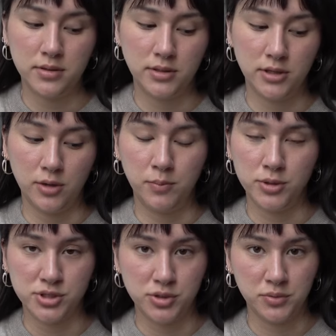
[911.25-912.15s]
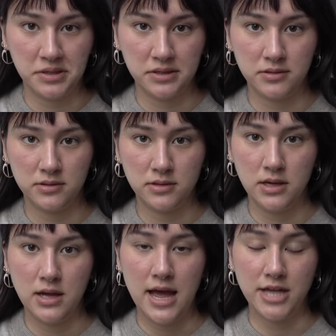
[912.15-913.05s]
you know, pursuing
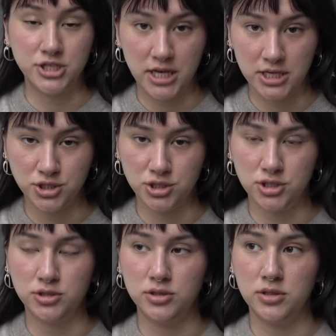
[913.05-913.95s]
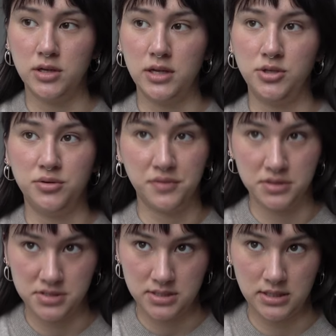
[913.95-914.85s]
education and
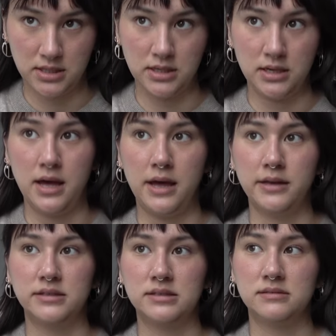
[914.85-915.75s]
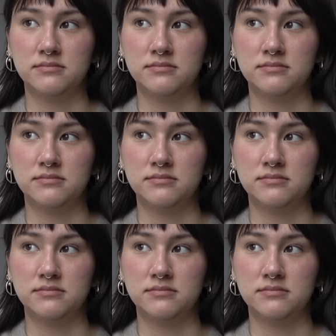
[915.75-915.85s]
university and